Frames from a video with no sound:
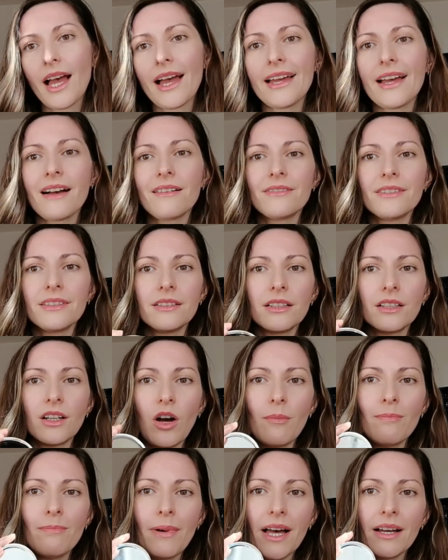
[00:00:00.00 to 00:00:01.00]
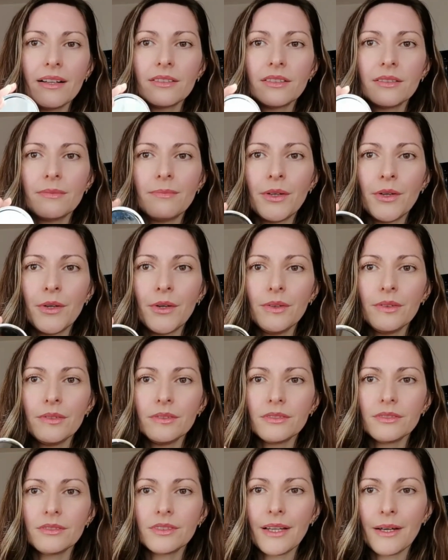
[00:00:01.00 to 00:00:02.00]
I have a compact mirror,
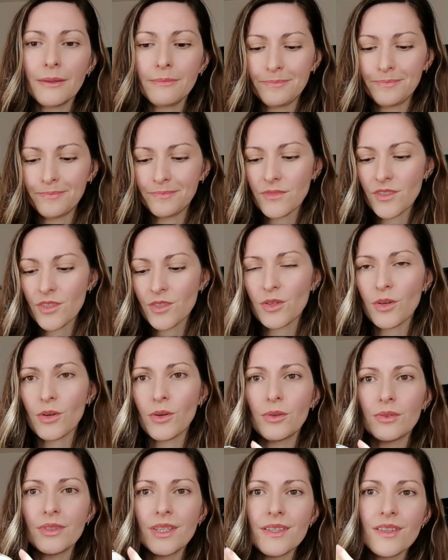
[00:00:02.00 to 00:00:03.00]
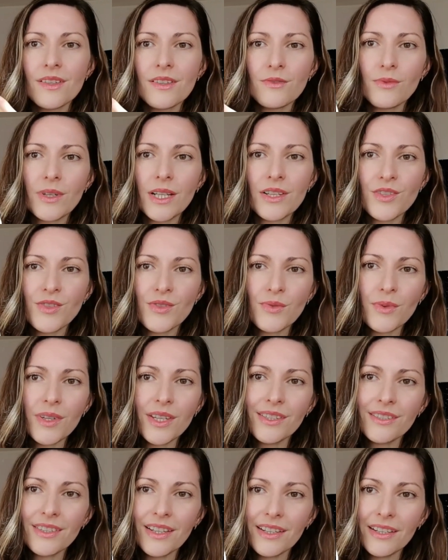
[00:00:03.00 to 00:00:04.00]
yeah. So this is really
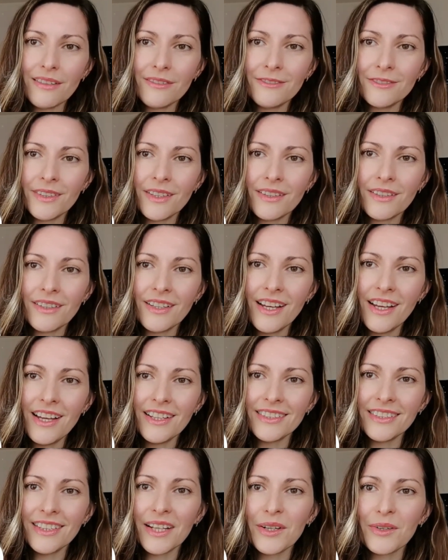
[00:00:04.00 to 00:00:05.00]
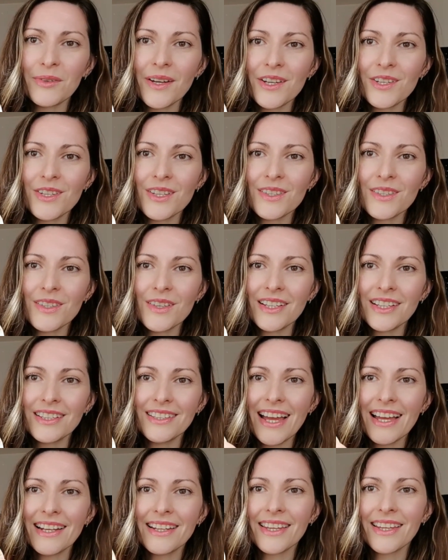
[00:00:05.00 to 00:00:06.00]
sweet. I love the decorations in
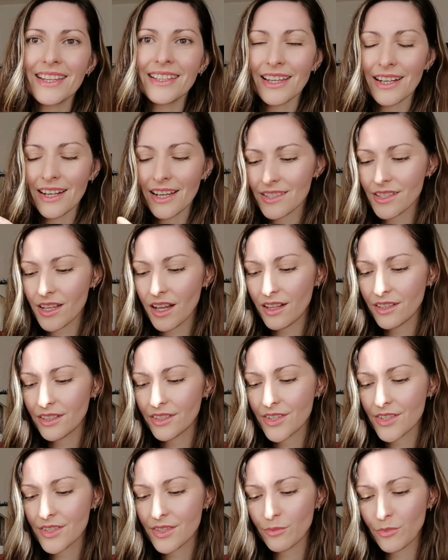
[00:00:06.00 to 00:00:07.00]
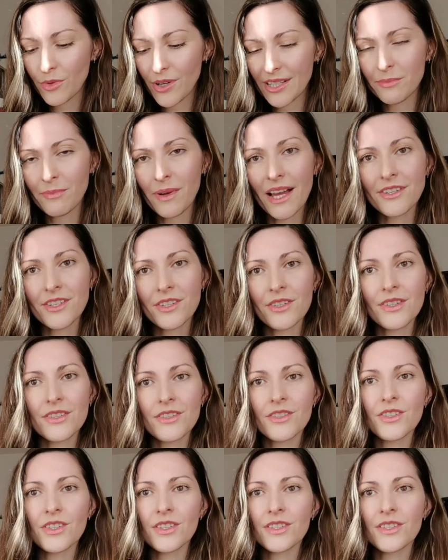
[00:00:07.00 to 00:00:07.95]
it. Anything that has colors and bright patterns